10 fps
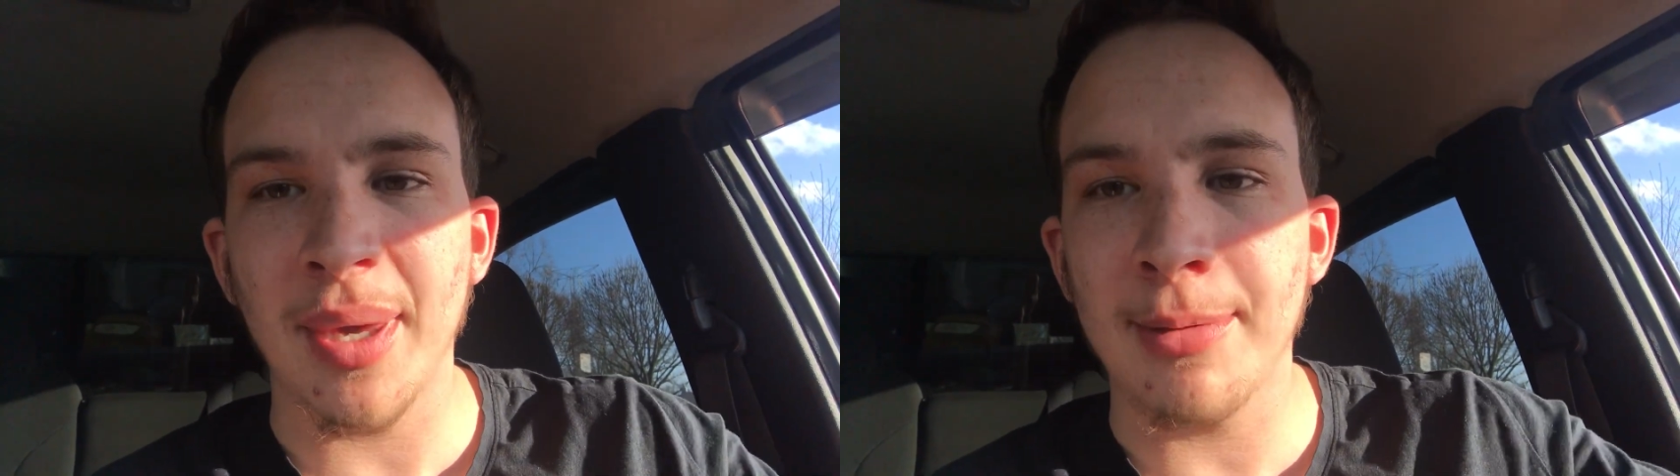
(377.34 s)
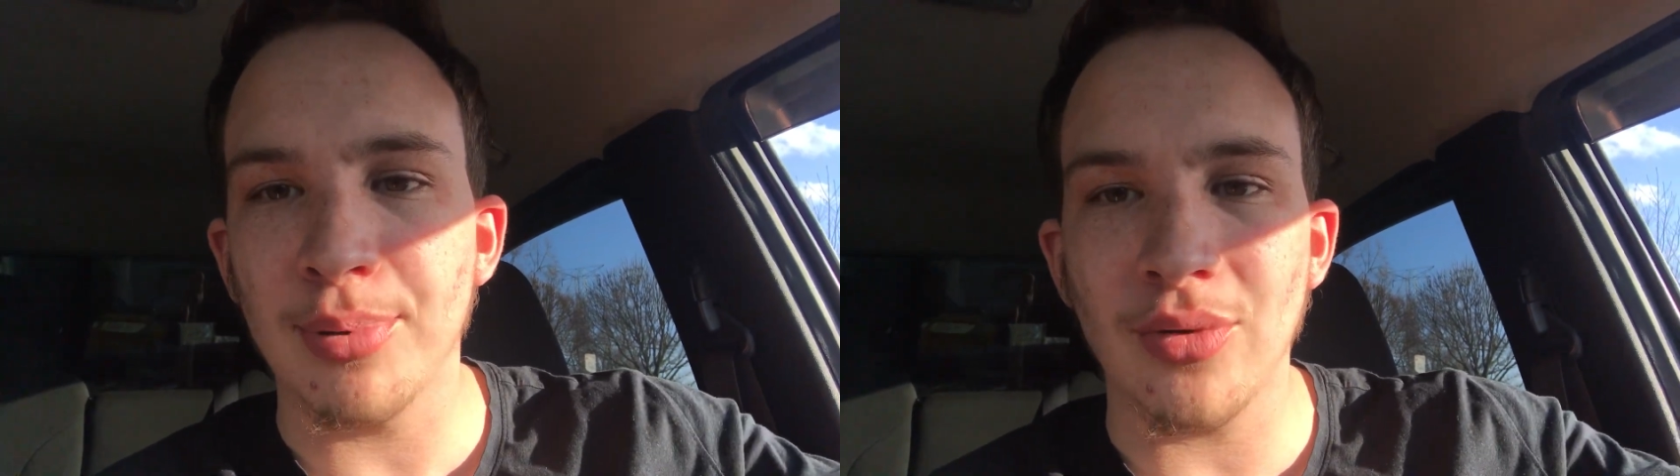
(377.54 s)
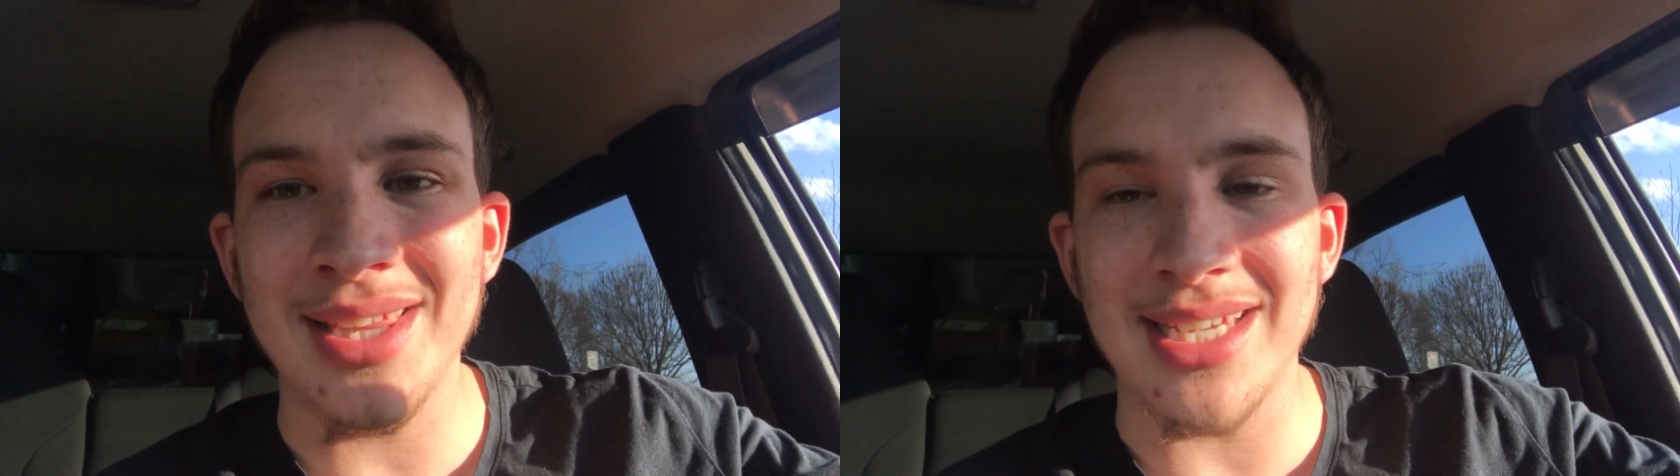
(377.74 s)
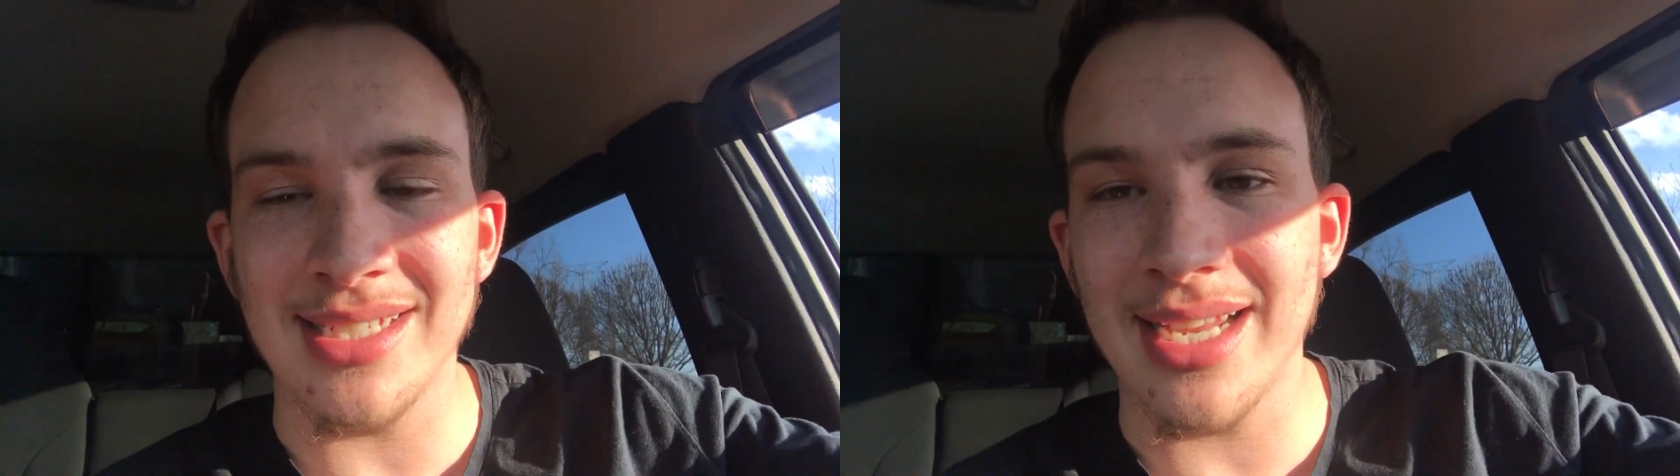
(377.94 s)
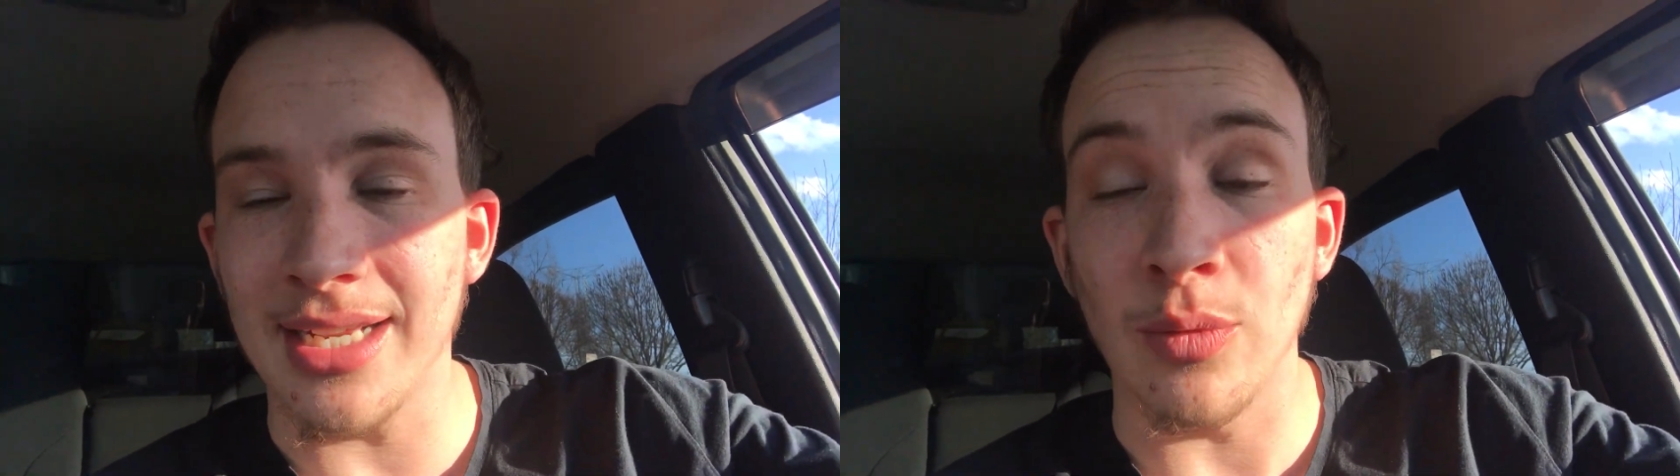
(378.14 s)
people in the
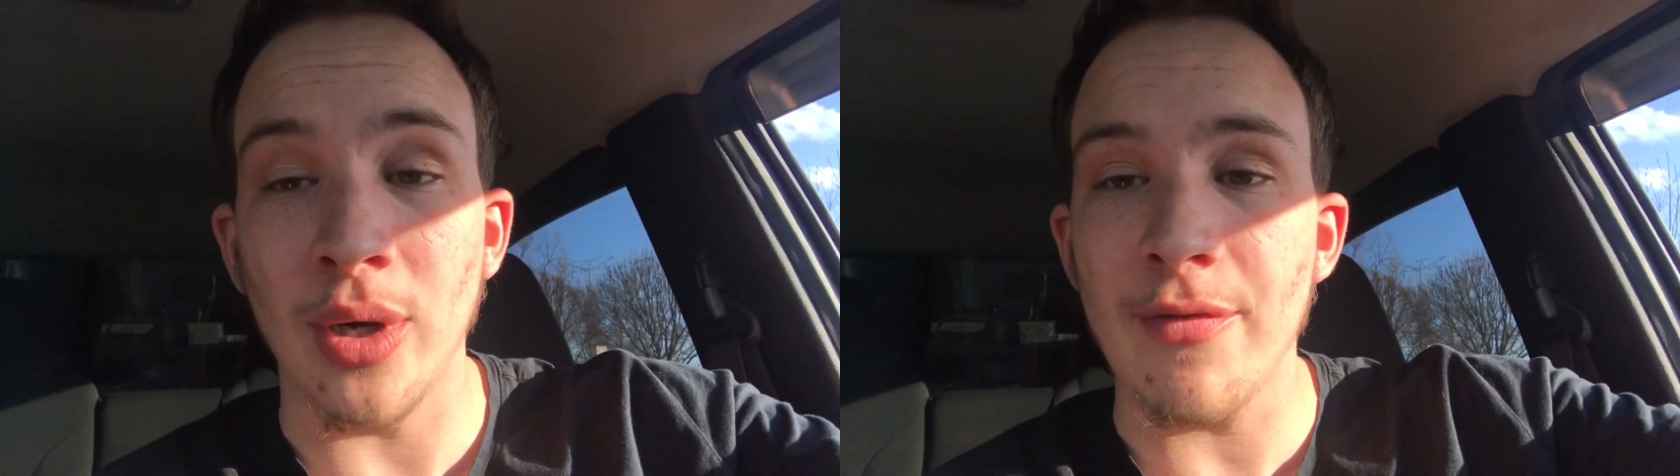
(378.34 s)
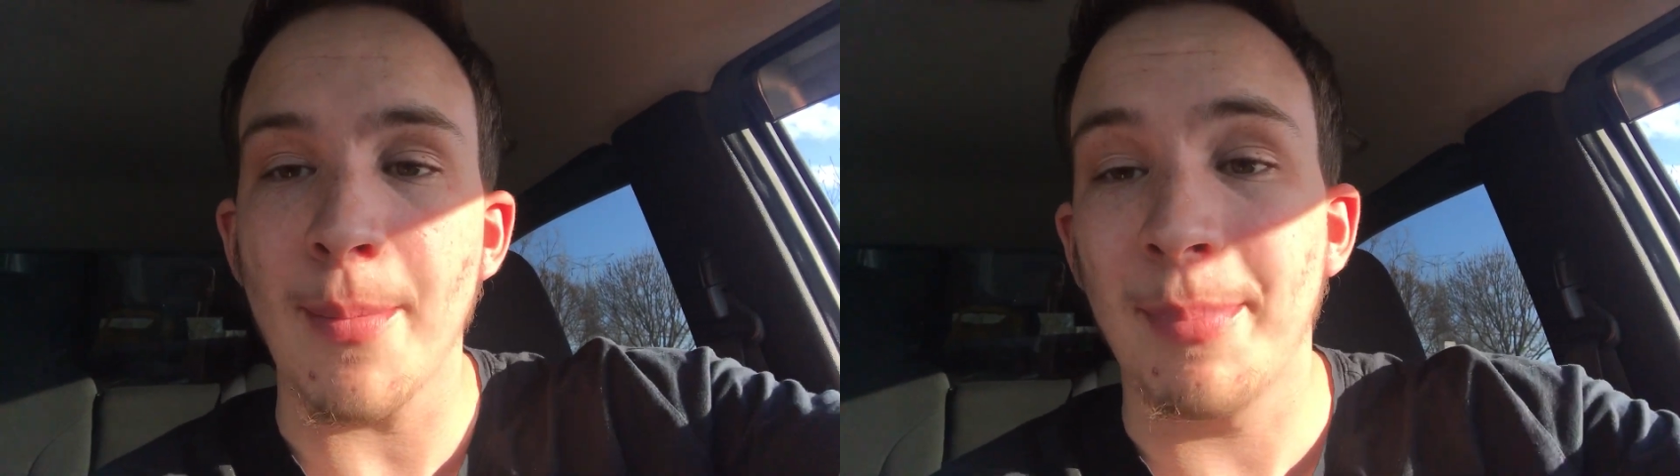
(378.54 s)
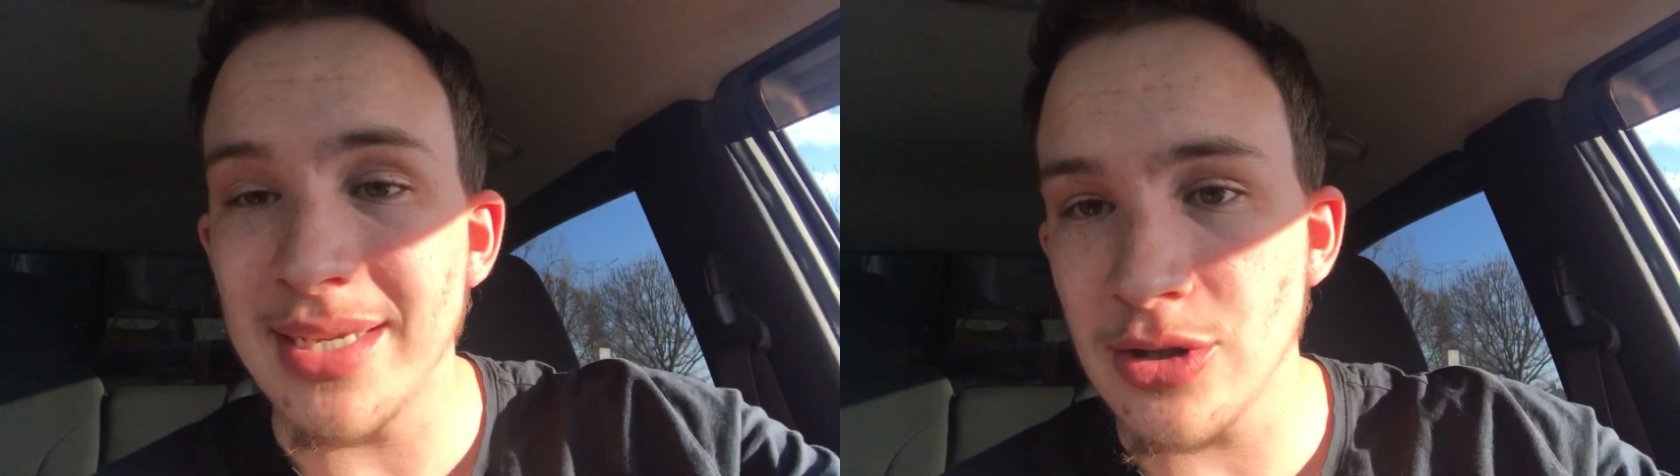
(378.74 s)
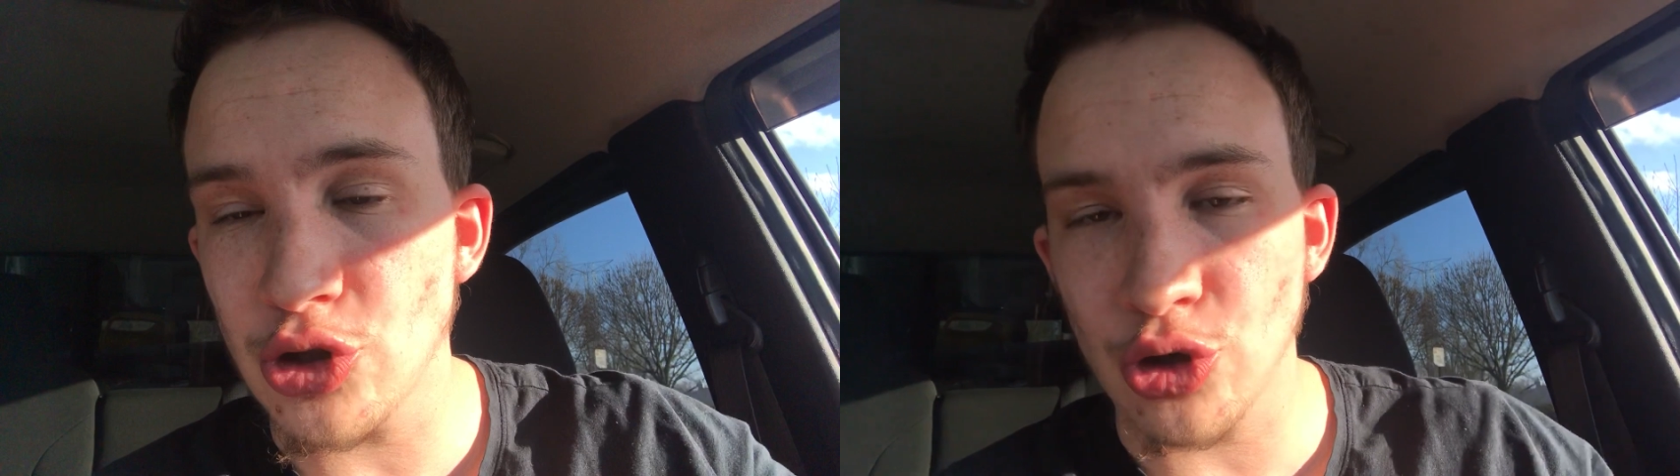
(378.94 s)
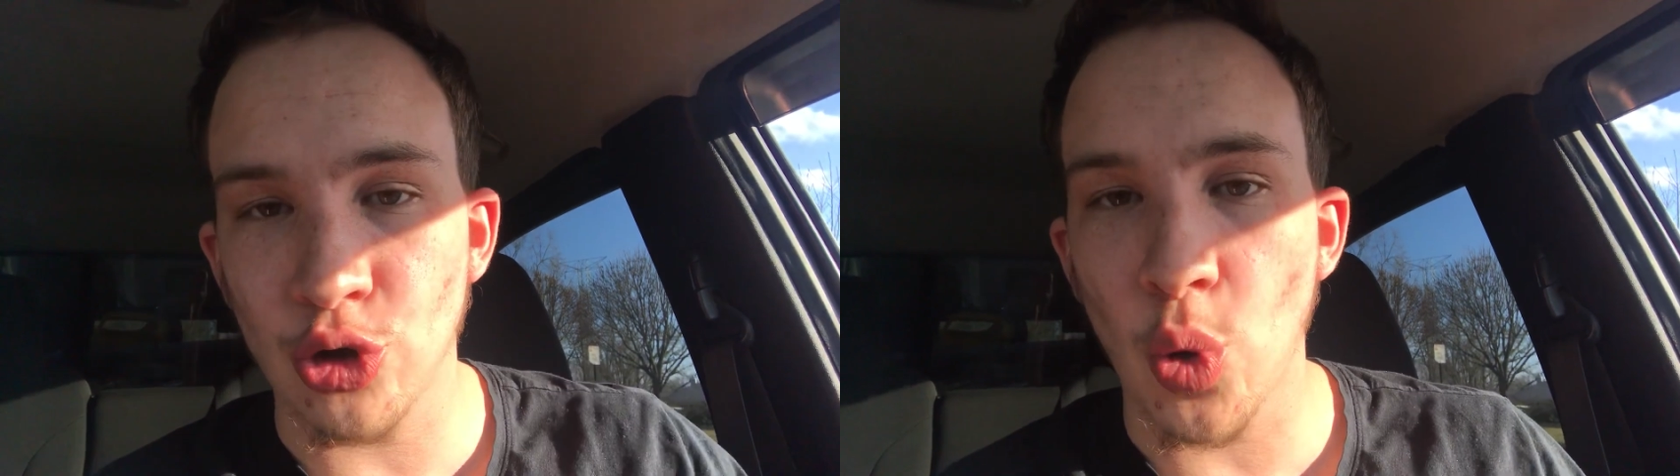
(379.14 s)
city, whatever
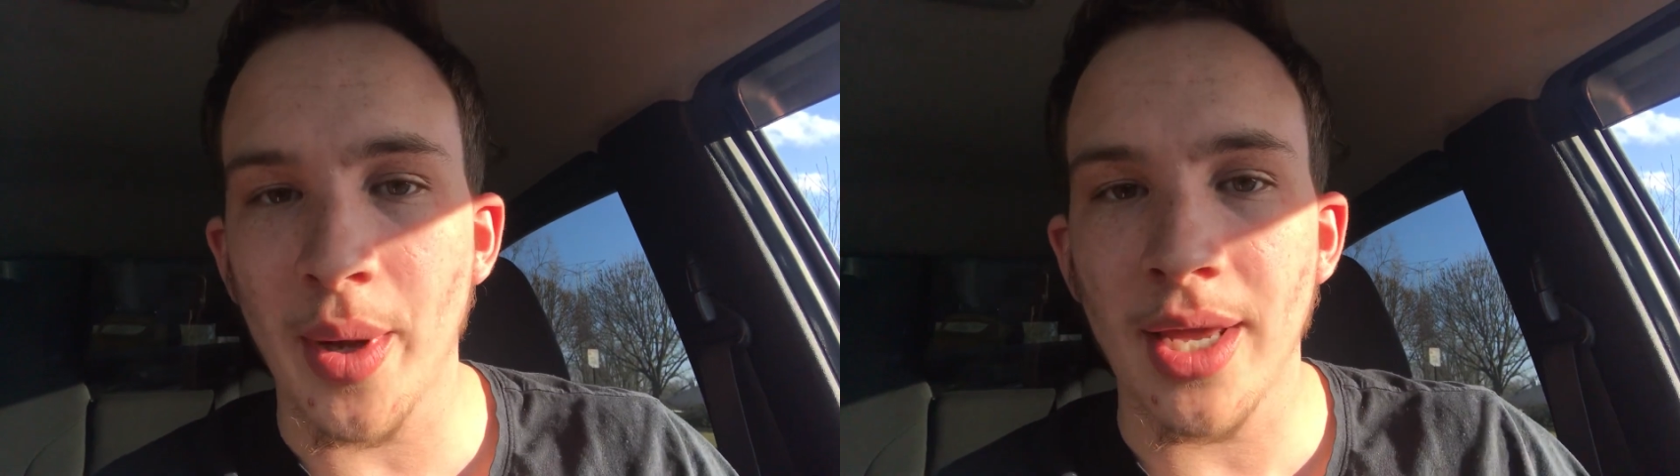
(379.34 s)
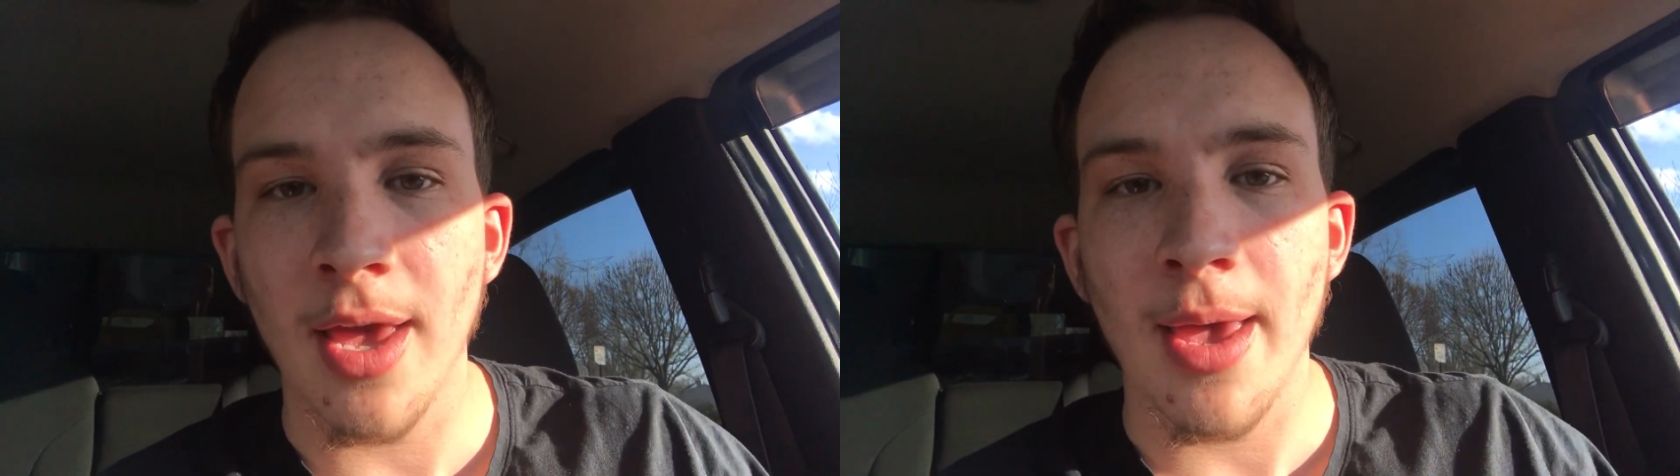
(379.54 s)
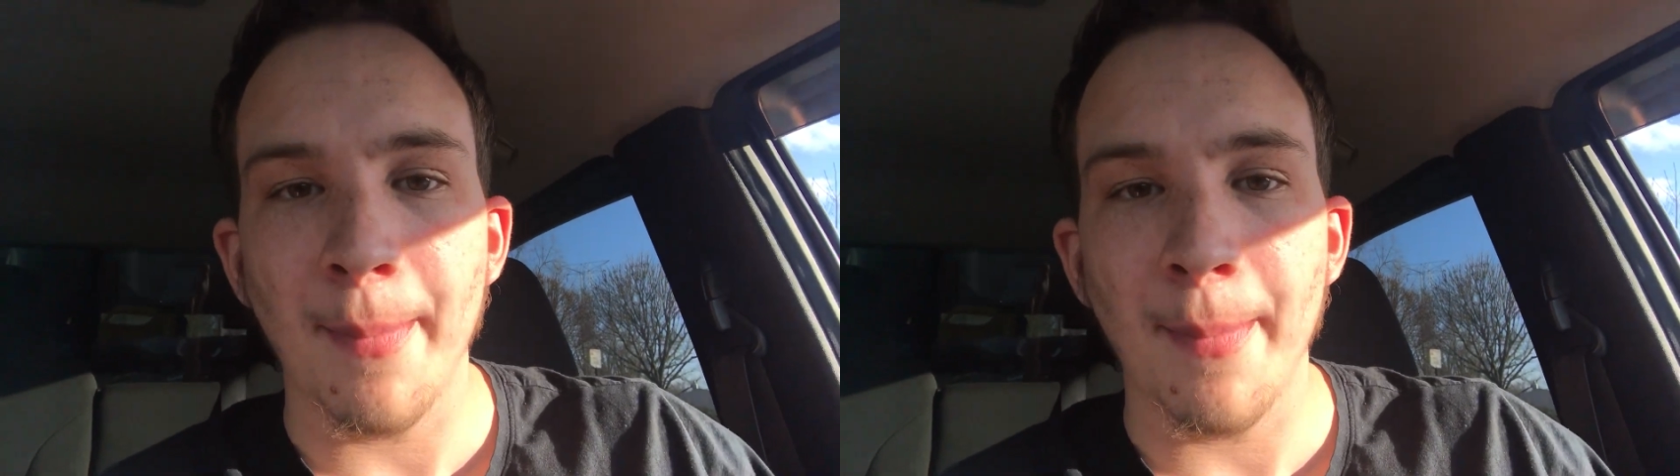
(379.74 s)
business you're doing,